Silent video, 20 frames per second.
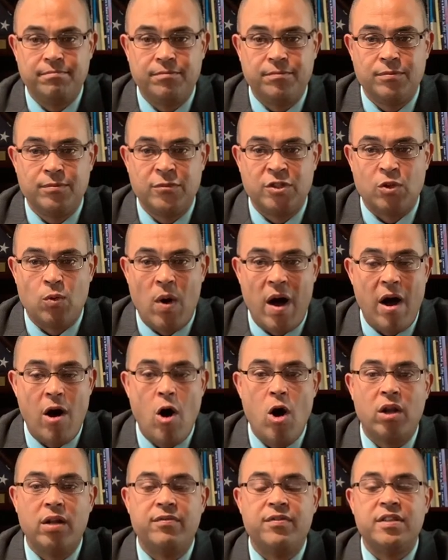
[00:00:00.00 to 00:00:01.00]
So while
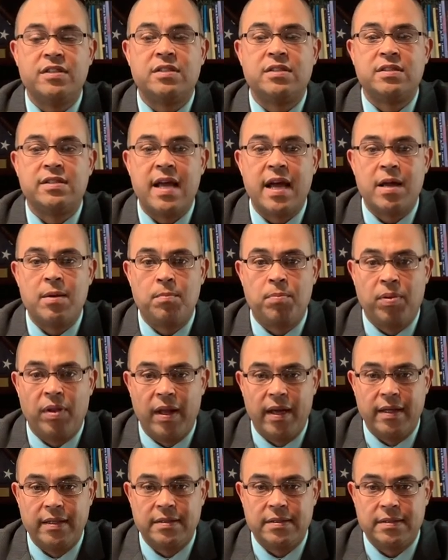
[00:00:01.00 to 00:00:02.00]
all of this is taking
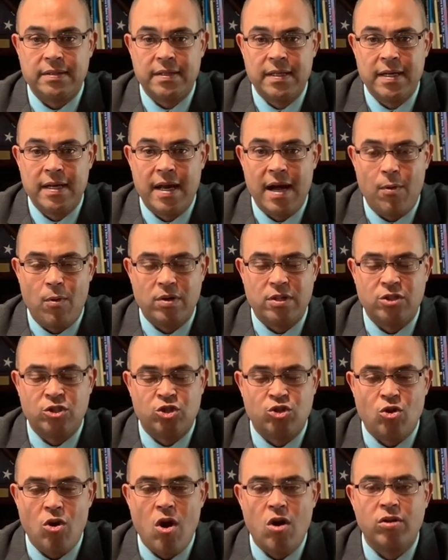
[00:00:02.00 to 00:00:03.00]
place, I want to
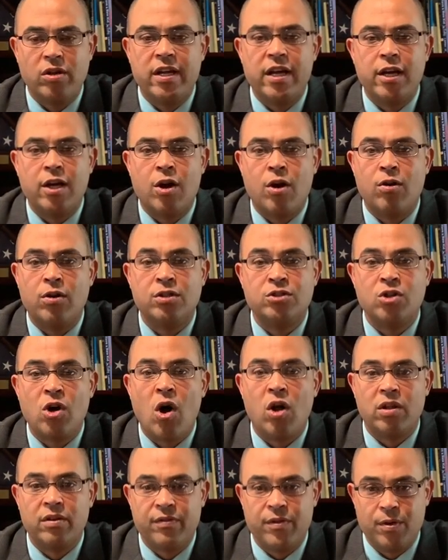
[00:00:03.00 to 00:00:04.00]
strongly encourage
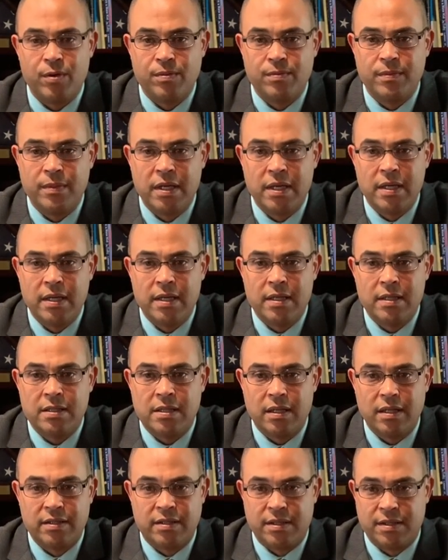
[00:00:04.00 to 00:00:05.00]
all of you to
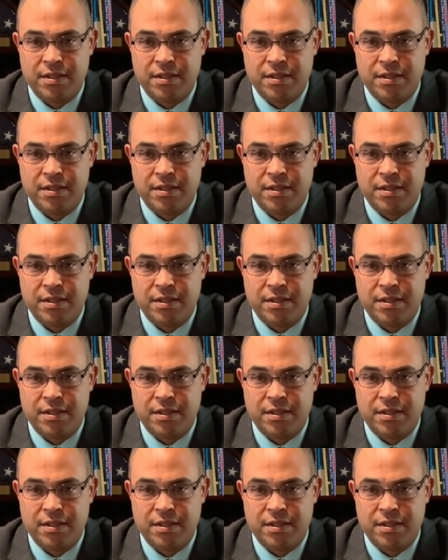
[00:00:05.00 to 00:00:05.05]
listen to